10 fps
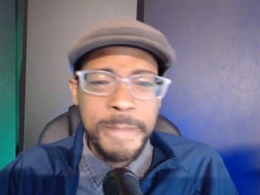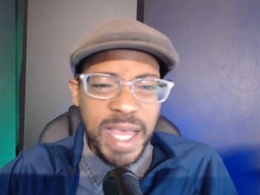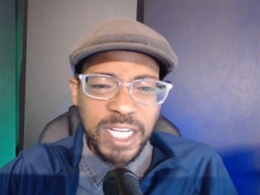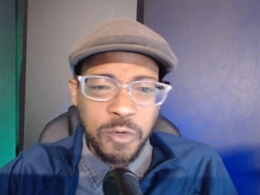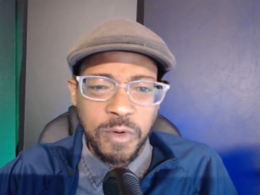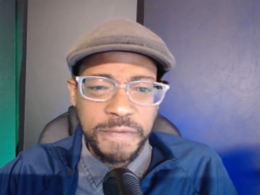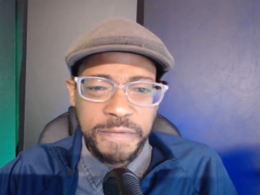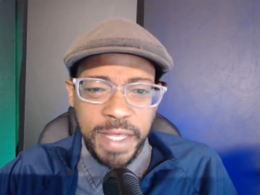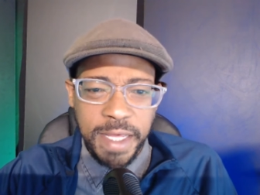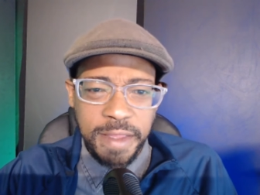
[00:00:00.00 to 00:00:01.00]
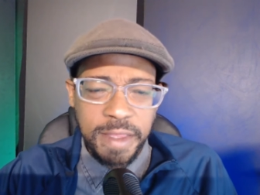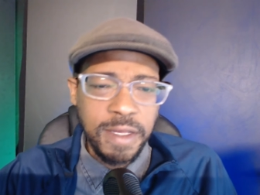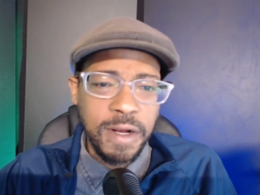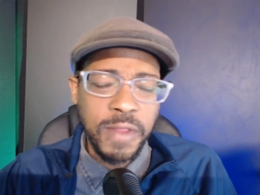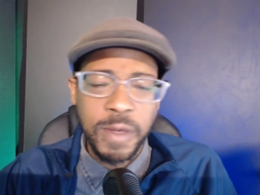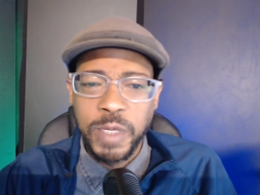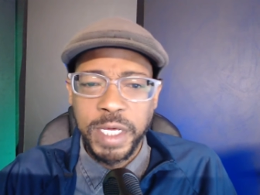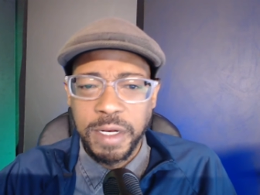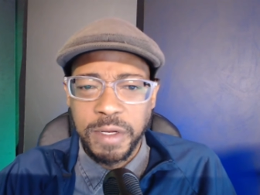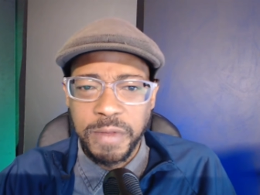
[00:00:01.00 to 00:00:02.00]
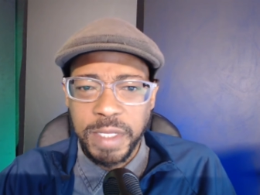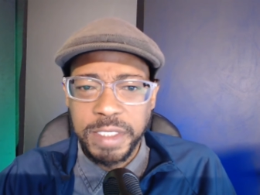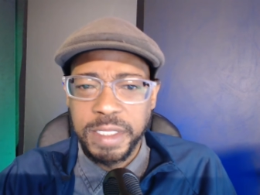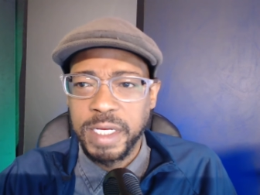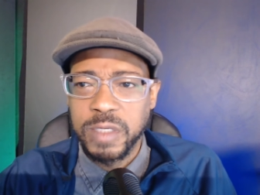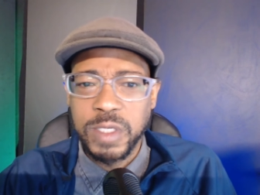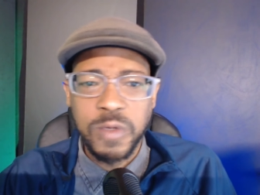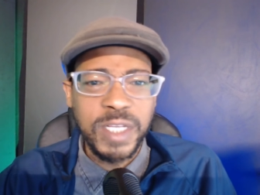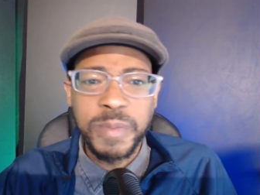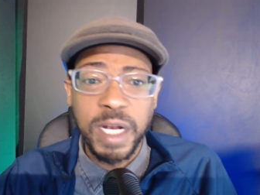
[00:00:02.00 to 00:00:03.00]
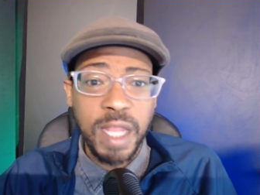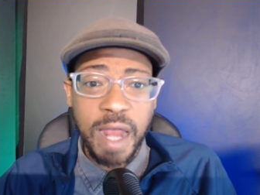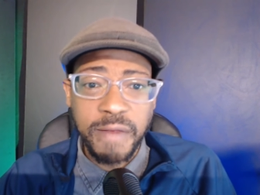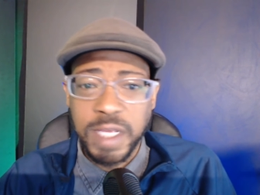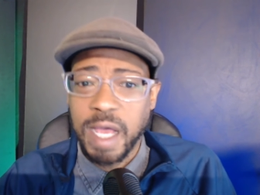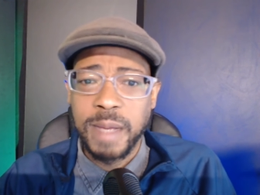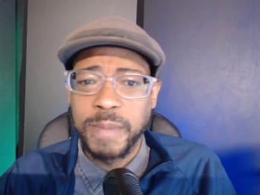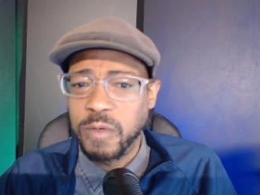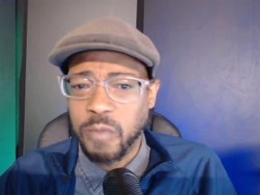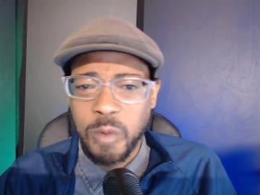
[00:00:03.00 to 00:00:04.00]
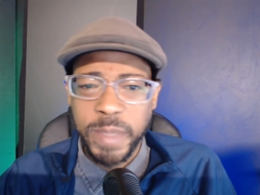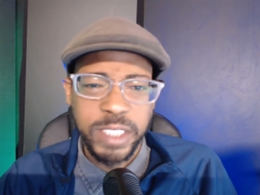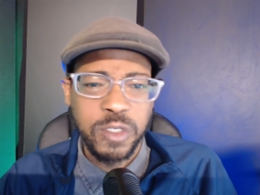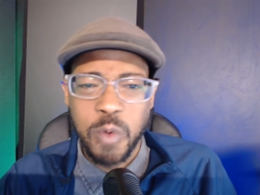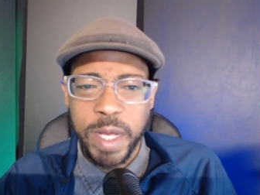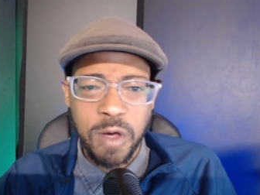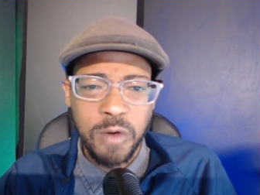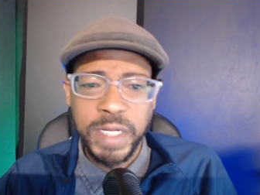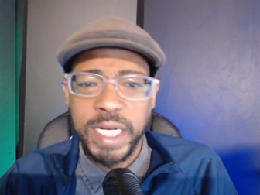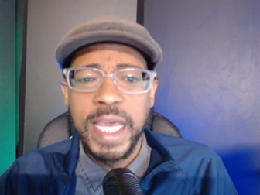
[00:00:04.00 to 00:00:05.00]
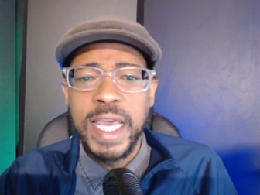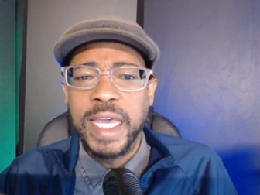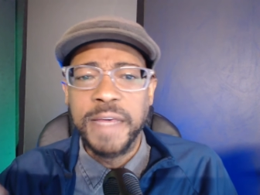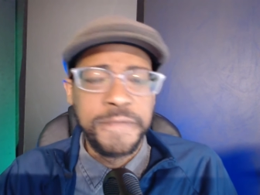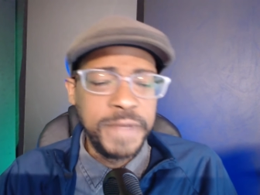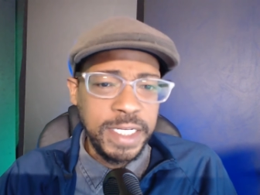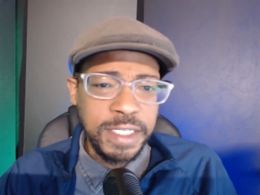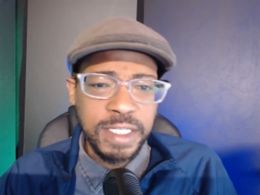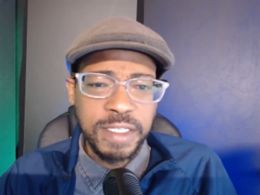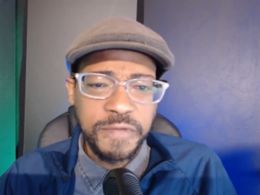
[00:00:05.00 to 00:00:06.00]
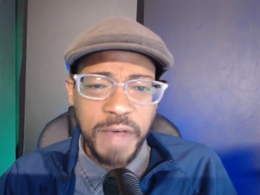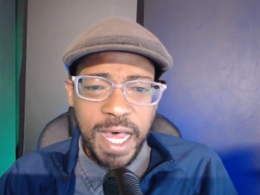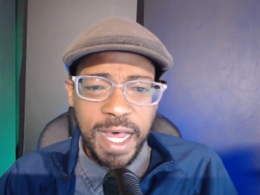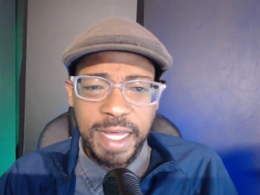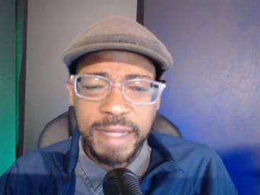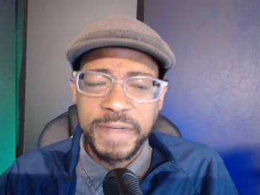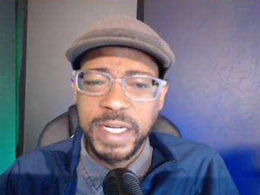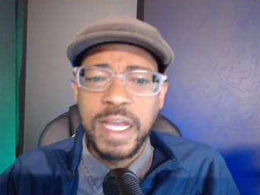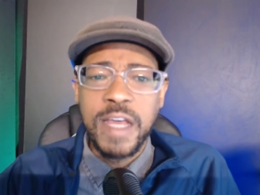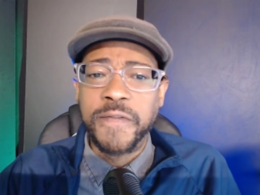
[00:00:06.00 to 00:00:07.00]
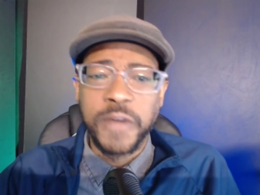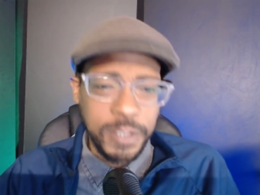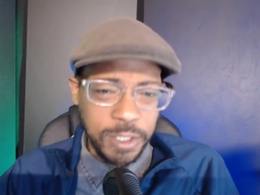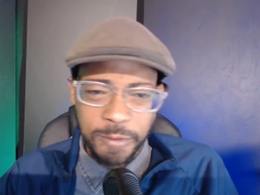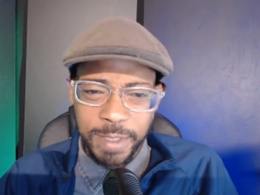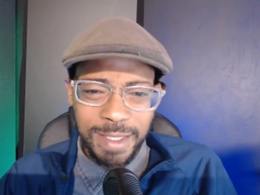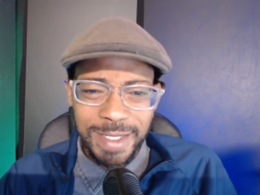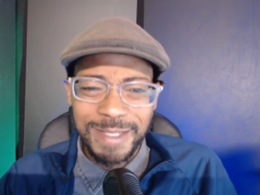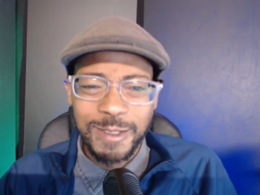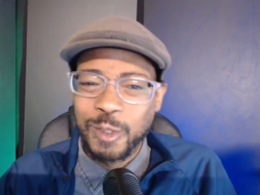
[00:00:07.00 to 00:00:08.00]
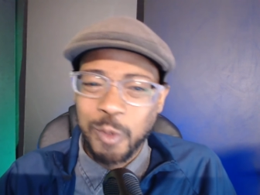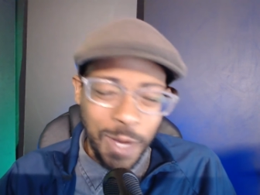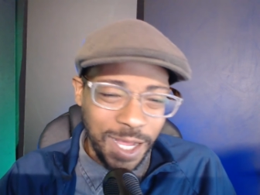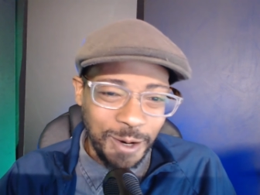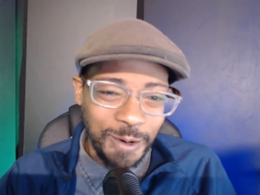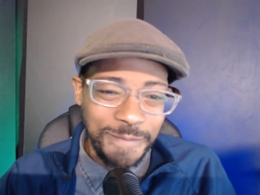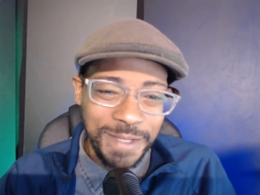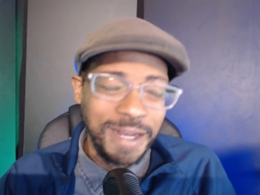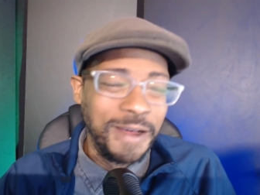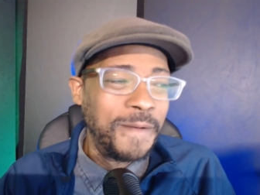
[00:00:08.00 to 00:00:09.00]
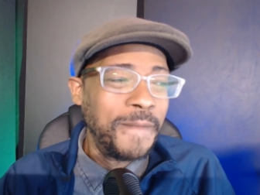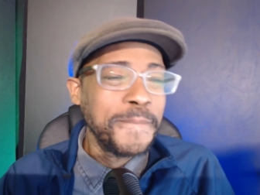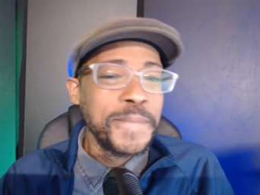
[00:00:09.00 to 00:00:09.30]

measure of faith. You know that we can do these things. Which I spent a lot of time in Romans 12 and Ephesians 5 and First Corinthians 12, you know,